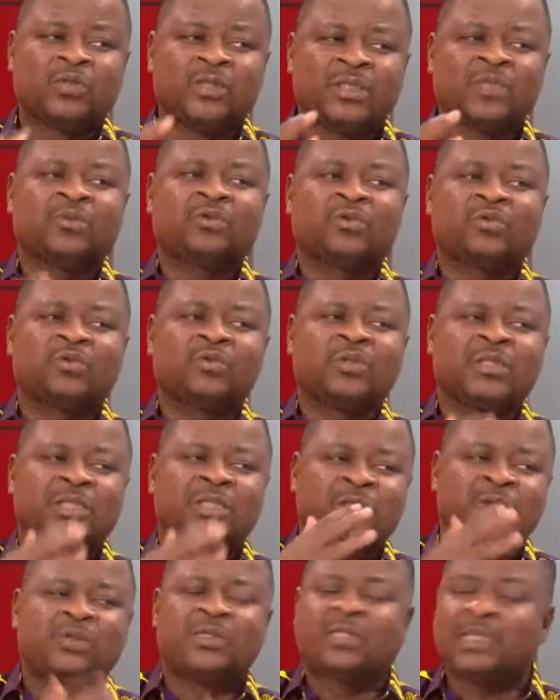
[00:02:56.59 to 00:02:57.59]
you need to do
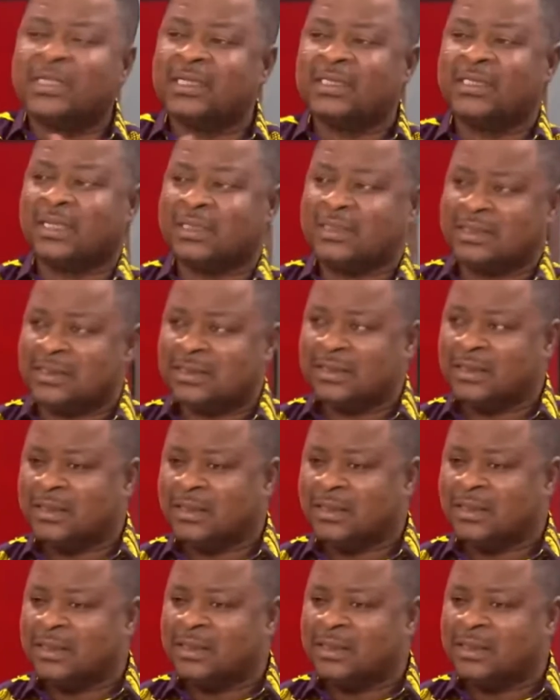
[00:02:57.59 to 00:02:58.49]
due diligence